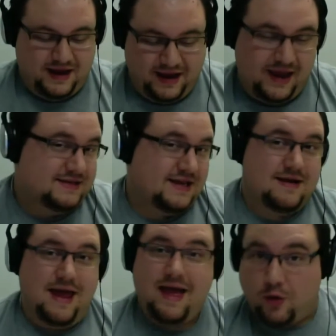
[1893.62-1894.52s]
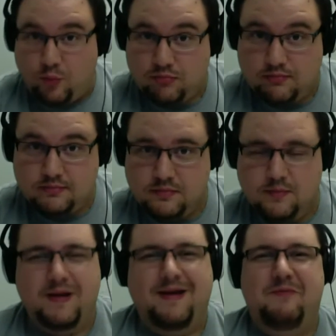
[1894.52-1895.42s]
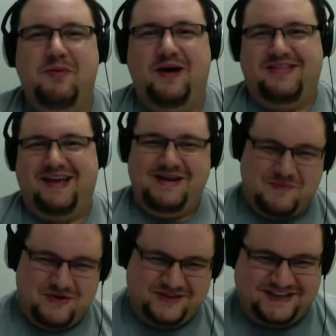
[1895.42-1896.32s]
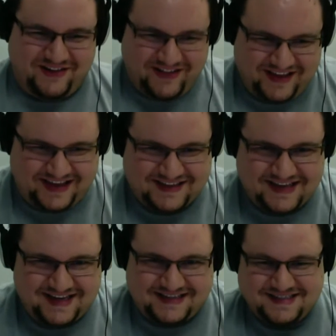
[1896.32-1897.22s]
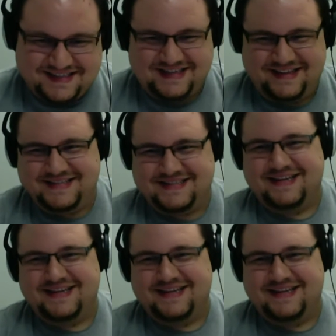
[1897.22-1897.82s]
It didn't help, but that number still exists at least.